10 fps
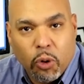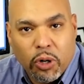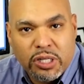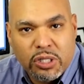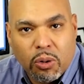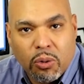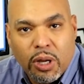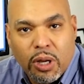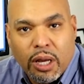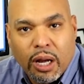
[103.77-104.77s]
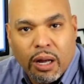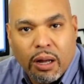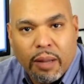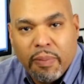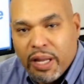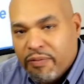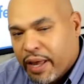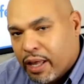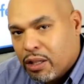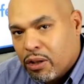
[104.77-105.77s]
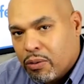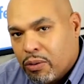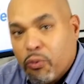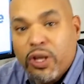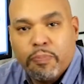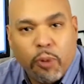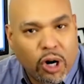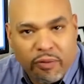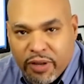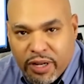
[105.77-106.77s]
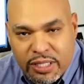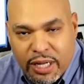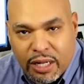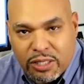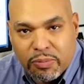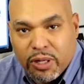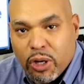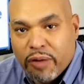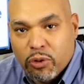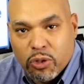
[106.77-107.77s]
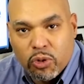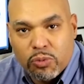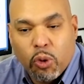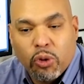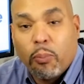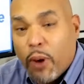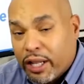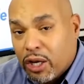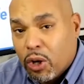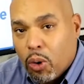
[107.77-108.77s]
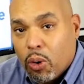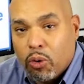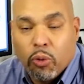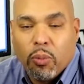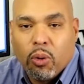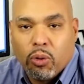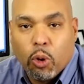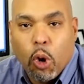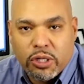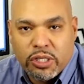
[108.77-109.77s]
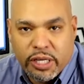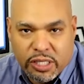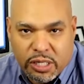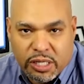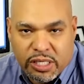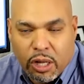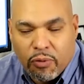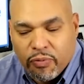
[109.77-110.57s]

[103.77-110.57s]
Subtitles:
So I believe that the written part of it is not something you have to do, is more the practical or the laws itself.